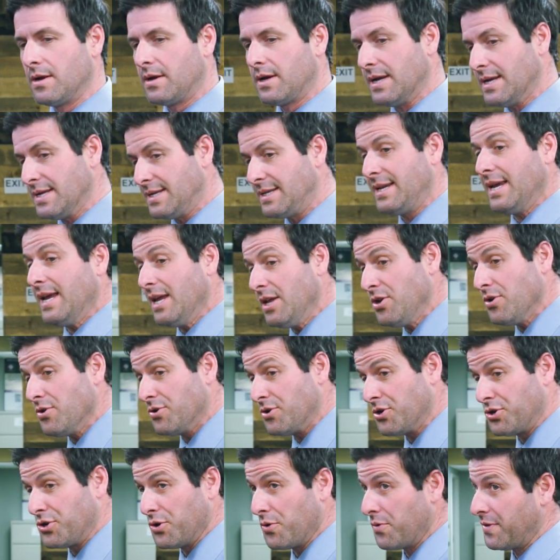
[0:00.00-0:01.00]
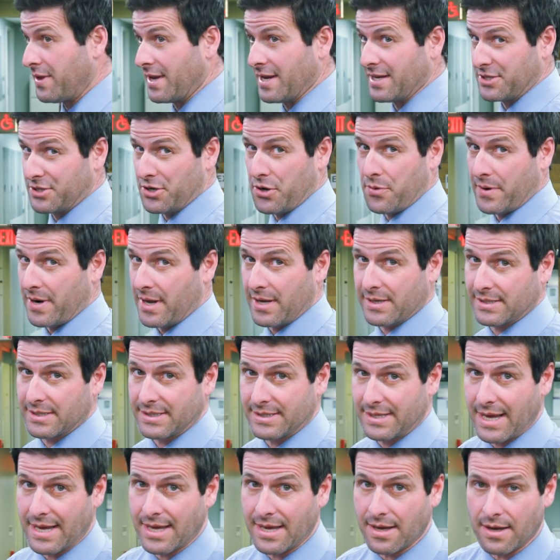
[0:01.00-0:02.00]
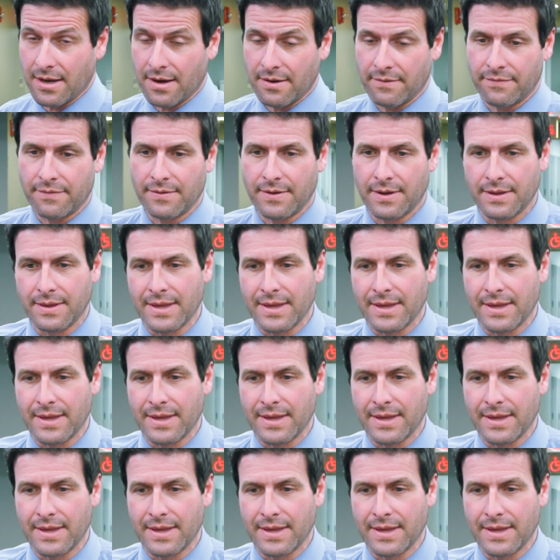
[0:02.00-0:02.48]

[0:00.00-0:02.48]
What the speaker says: continue to do things no one else is thinking of.